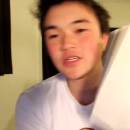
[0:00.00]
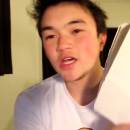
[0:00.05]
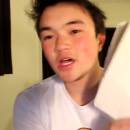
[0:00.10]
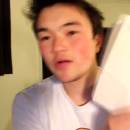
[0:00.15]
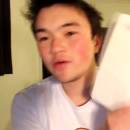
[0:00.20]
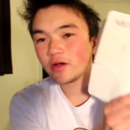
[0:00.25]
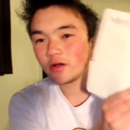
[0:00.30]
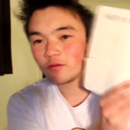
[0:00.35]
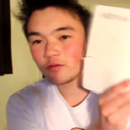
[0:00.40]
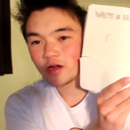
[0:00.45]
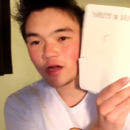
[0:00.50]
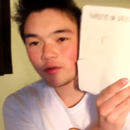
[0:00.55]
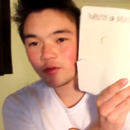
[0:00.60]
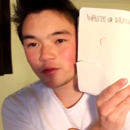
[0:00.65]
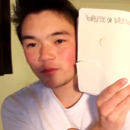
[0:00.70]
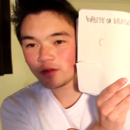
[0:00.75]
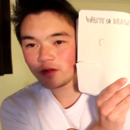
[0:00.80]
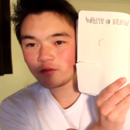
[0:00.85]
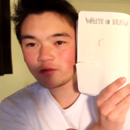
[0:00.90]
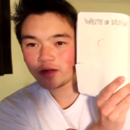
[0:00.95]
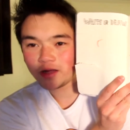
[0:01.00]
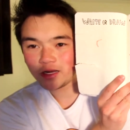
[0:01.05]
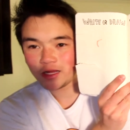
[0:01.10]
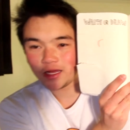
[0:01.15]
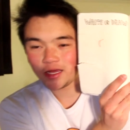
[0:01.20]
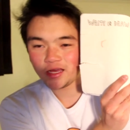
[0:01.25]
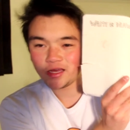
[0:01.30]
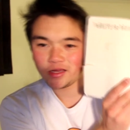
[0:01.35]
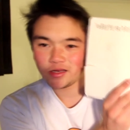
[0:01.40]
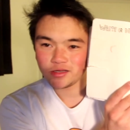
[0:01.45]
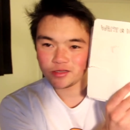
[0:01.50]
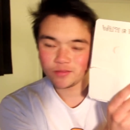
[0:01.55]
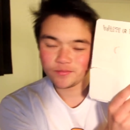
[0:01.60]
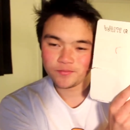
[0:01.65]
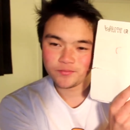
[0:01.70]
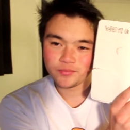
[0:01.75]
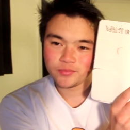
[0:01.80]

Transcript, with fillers: is how I write with my right hand.